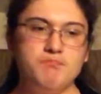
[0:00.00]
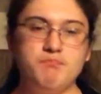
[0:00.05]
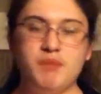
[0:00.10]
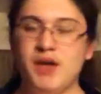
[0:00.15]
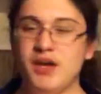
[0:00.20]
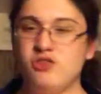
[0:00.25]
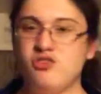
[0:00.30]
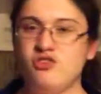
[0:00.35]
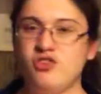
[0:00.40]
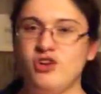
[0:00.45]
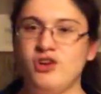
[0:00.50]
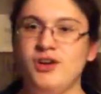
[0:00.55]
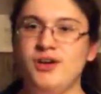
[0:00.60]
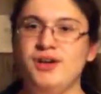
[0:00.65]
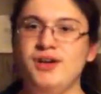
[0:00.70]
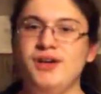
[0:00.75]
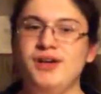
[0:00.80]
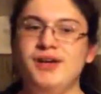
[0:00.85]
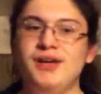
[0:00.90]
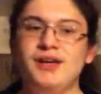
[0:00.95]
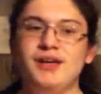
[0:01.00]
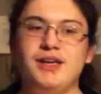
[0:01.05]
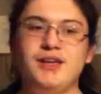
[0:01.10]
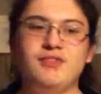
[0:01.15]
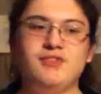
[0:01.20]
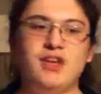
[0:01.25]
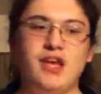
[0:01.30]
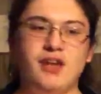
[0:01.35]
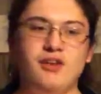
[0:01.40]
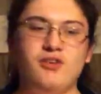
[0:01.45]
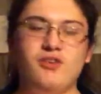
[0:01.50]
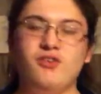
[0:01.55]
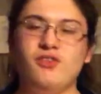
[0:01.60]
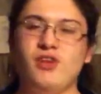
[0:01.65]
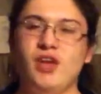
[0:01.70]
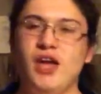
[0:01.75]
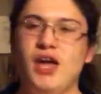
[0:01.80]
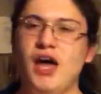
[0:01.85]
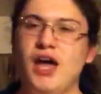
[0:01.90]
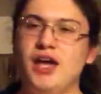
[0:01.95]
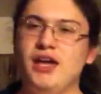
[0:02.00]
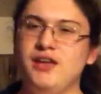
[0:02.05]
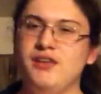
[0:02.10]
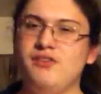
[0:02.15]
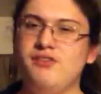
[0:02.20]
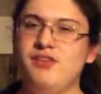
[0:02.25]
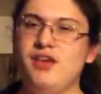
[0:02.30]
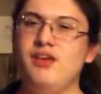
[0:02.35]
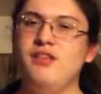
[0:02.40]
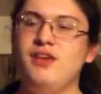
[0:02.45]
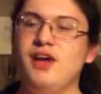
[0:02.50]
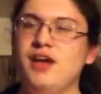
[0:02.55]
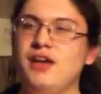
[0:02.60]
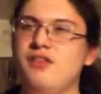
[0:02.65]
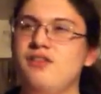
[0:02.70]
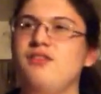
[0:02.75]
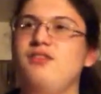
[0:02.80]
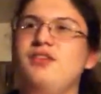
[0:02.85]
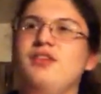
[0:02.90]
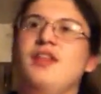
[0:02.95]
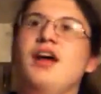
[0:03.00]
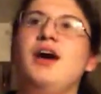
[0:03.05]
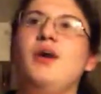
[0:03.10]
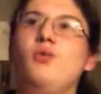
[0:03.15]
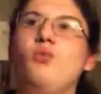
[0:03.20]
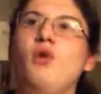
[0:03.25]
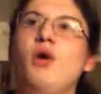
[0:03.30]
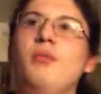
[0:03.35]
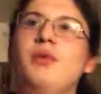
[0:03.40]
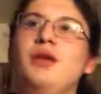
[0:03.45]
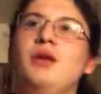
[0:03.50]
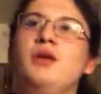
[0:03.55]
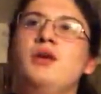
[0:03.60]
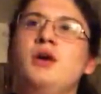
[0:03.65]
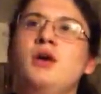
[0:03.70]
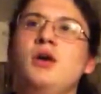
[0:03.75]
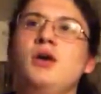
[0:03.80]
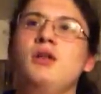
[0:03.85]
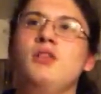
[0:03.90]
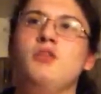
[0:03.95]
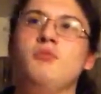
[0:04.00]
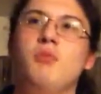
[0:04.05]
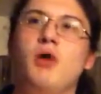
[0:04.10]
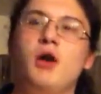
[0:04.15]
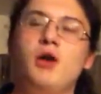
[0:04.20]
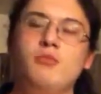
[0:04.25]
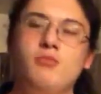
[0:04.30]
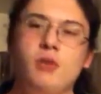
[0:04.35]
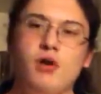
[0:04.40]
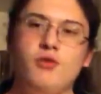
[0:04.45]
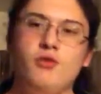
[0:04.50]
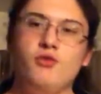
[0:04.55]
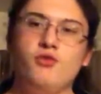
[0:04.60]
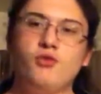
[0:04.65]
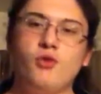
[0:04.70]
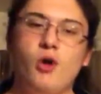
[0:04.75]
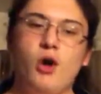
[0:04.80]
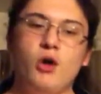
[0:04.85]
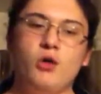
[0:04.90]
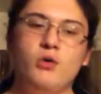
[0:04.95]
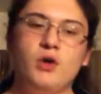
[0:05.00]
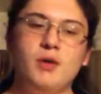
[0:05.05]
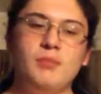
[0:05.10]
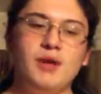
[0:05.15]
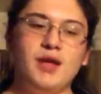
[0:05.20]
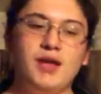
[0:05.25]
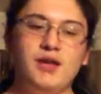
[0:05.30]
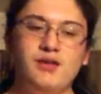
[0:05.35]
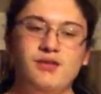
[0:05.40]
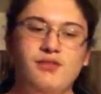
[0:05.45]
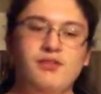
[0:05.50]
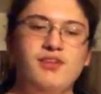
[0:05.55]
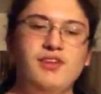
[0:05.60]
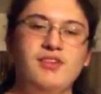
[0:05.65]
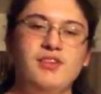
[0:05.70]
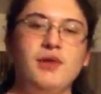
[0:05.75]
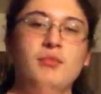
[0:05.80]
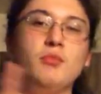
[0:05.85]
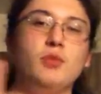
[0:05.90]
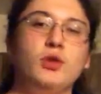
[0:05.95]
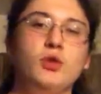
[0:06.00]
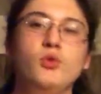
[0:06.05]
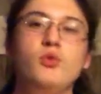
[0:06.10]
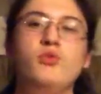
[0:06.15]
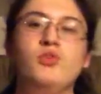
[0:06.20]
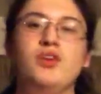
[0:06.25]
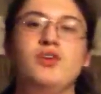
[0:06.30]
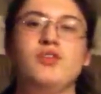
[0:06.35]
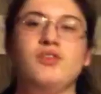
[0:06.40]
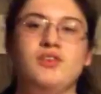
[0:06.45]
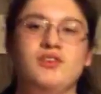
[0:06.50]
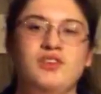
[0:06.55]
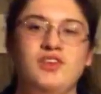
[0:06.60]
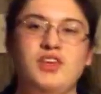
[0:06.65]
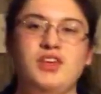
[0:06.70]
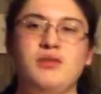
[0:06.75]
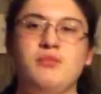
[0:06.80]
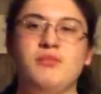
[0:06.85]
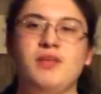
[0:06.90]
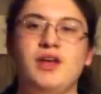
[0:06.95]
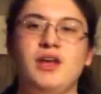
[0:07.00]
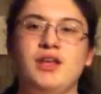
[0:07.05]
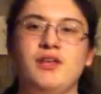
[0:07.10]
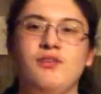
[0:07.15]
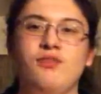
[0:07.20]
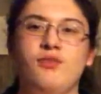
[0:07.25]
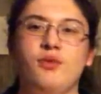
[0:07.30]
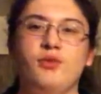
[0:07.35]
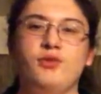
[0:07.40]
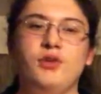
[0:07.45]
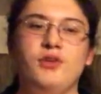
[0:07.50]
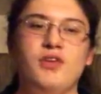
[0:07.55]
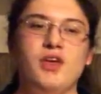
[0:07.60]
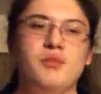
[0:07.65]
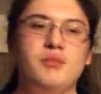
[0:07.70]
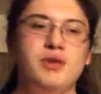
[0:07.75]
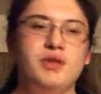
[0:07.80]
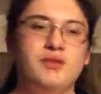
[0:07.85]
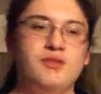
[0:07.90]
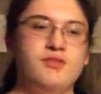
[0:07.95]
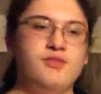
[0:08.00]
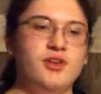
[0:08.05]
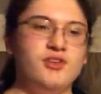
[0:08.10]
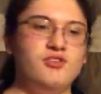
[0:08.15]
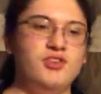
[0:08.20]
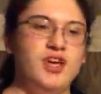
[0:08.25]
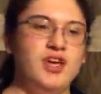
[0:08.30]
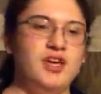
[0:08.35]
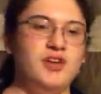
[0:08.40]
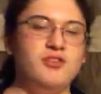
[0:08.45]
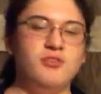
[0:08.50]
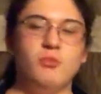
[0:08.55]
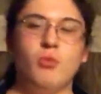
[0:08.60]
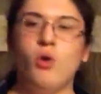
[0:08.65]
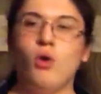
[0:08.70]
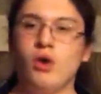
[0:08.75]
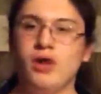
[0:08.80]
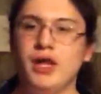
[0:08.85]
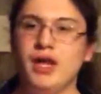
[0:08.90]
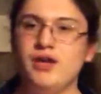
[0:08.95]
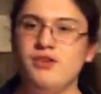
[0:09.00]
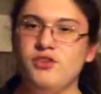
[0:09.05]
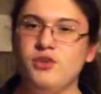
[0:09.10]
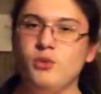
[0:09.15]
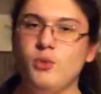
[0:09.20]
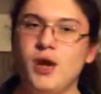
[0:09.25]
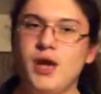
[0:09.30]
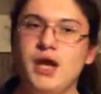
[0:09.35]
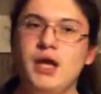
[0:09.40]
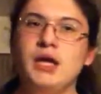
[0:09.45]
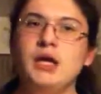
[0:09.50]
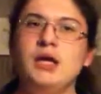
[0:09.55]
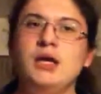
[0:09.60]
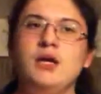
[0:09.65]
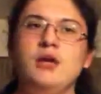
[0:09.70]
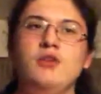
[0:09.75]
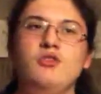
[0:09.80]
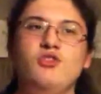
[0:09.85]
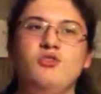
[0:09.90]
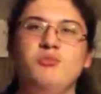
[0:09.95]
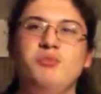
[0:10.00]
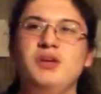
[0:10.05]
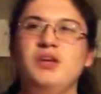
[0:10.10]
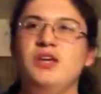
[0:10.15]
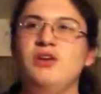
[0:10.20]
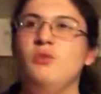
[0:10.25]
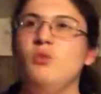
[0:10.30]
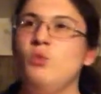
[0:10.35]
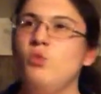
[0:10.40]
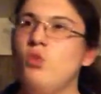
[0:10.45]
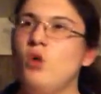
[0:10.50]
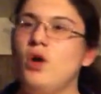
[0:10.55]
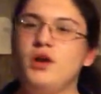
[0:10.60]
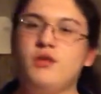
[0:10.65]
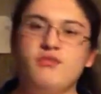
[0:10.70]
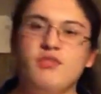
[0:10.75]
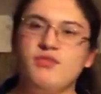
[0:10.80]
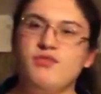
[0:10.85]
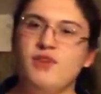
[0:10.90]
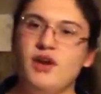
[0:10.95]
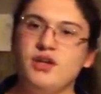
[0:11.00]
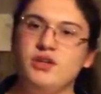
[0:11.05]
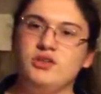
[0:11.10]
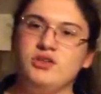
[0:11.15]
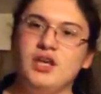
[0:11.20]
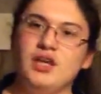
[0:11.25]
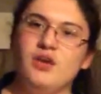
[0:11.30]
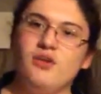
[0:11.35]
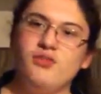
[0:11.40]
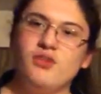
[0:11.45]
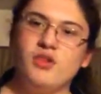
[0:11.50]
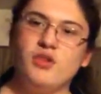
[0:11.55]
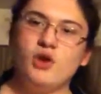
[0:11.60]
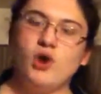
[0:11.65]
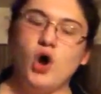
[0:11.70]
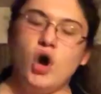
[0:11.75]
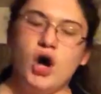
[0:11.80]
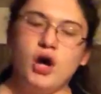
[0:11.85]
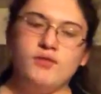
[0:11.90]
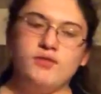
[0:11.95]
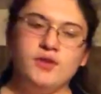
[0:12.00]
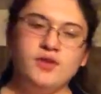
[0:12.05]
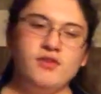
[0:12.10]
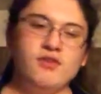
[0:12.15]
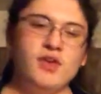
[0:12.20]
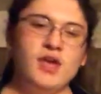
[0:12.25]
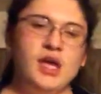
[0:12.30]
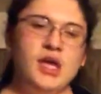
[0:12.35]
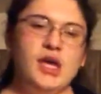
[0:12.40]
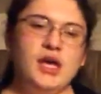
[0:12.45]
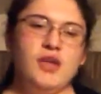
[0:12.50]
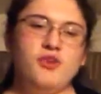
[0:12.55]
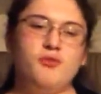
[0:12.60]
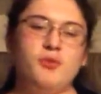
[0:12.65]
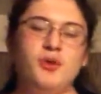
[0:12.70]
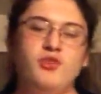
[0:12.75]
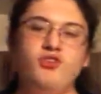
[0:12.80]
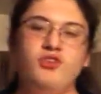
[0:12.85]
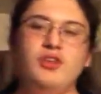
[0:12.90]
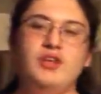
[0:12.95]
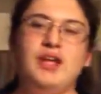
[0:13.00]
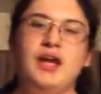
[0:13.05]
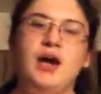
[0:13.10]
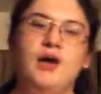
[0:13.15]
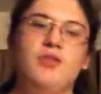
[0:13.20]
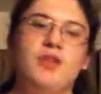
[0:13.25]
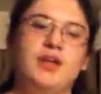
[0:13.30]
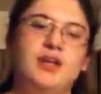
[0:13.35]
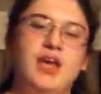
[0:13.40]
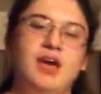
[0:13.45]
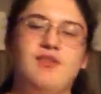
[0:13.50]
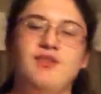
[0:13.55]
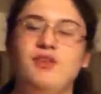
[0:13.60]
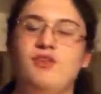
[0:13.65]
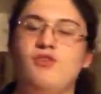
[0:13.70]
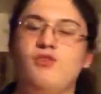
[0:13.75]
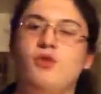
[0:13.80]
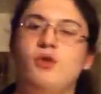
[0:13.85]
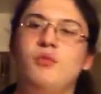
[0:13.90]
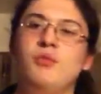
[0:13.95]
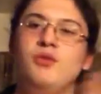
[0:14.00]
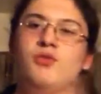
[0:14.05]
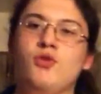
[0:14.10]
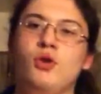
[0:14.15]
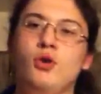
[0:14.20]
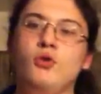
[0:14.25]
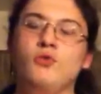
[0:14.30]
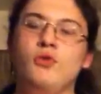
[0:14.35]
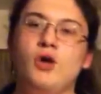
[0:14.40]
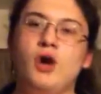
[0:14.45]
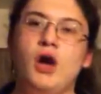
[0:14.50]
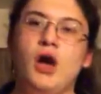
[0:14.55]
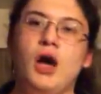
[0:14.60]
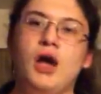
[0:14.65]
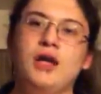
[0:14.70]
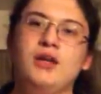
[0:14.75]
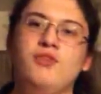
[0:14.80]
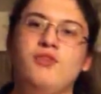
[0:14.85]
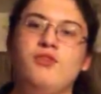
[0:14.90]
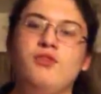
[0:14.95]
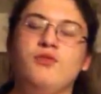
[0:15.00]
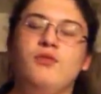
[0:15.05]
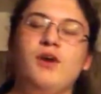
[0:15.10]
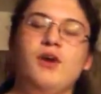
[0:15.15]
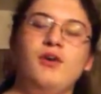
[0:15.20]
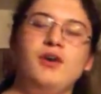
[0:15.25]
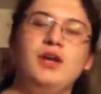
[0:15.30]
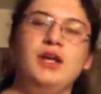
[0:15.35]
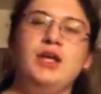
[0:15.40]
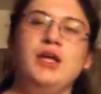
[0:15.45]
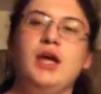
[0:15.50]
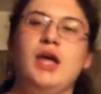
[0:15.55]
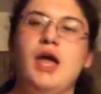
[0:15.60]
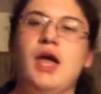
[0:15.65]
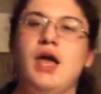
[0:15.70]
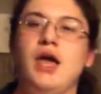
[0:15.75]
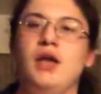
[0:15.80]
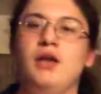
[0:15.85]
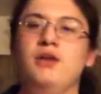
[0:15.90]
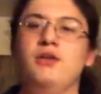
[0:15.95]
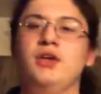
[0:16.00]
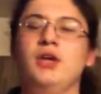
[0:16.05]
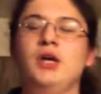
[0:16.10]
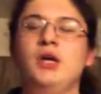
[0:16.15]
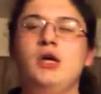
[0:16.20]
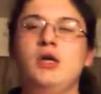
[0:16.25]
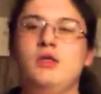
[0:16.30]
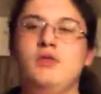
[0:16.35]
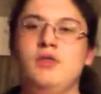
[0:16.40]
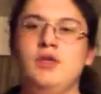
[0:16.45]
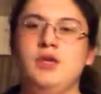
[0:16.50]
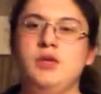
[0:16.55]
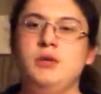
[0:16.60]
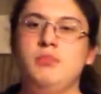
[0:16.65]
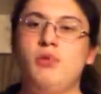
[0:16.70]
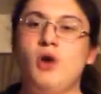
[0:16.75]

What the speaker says: picture contenders, I can see that rubbing the Martin Brothers the wrong way, but I can see them losing to the team that insulted them in such a demoralizing way to be one of the final nails in the coffins, especially now that Kevin Storm is over on Severity and the